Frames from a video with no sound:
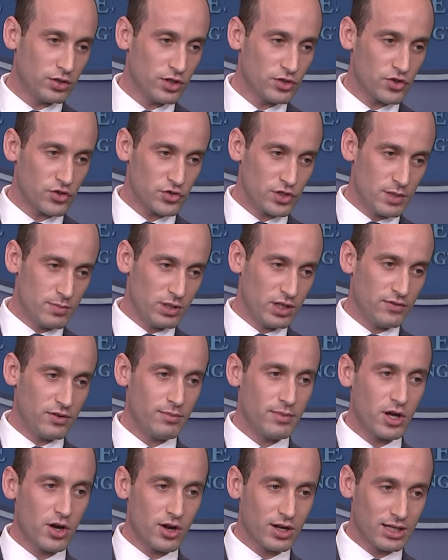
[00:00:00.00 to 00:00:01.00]
It's a symbol of
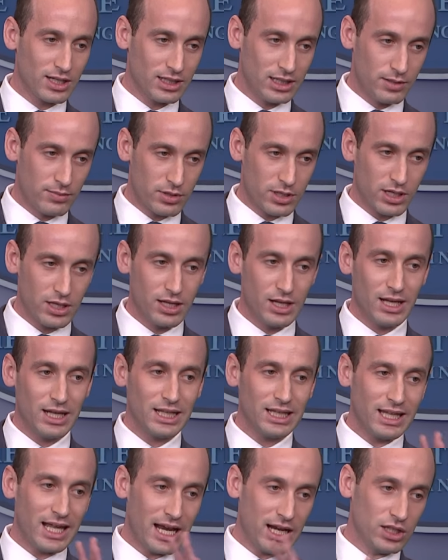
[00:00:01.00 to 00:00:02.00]
American liberty
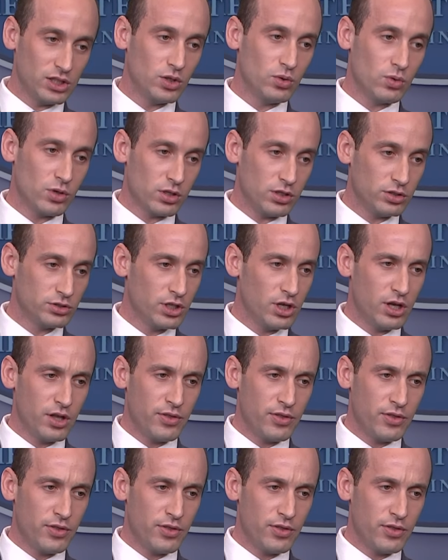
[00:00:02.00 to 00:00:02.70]
lighting the world.